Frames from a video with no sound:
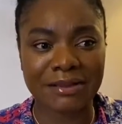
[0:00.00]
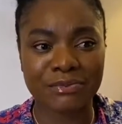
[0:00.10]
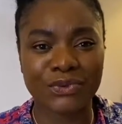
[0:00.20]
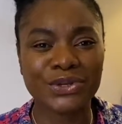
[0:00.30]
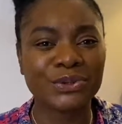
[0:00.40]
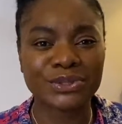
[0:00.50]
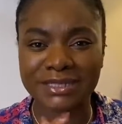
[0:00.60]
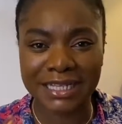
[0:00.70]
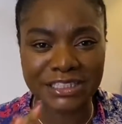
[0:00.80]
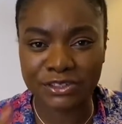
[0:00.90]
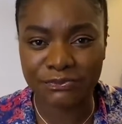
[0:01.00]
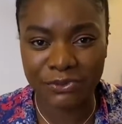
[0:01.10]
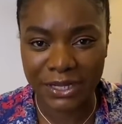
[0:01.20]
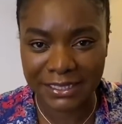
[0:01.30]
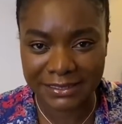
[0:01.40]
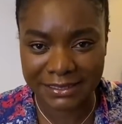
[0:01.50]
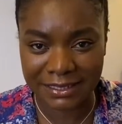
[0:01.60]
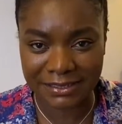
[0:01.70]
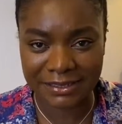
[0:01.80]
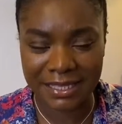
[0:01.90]
when you're searching for
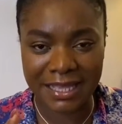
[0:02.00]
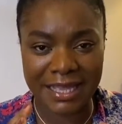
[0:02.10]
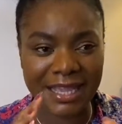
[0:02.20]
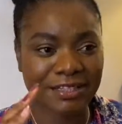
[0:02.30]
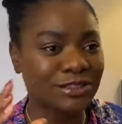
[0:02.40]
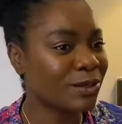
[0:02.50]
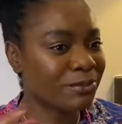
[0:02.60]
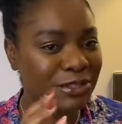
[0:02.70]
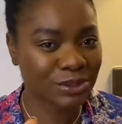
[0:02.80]
answers and something